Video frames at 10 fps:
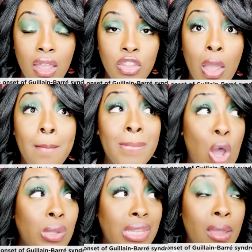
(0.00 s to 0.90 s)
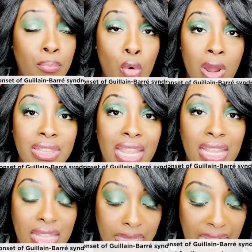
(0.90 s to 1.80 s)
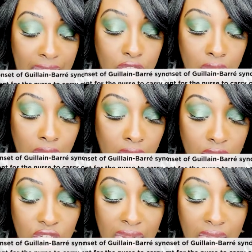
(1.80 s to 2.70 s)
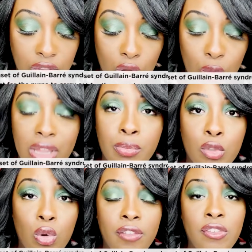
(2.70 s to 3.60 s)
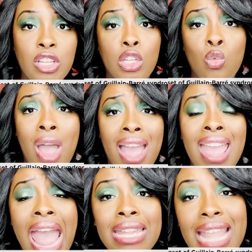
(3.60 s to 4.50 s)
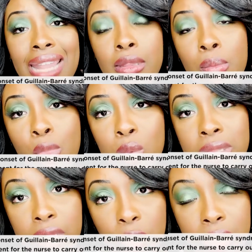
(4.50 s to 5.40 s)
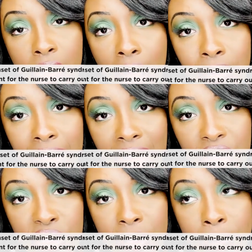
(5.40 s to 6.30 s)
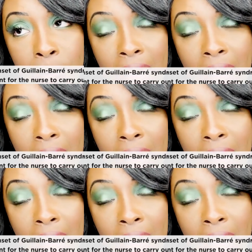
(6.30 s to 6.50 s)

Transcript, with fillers: The most important thing at this stage is checking their respiratory function. Why? That's the most serious complication.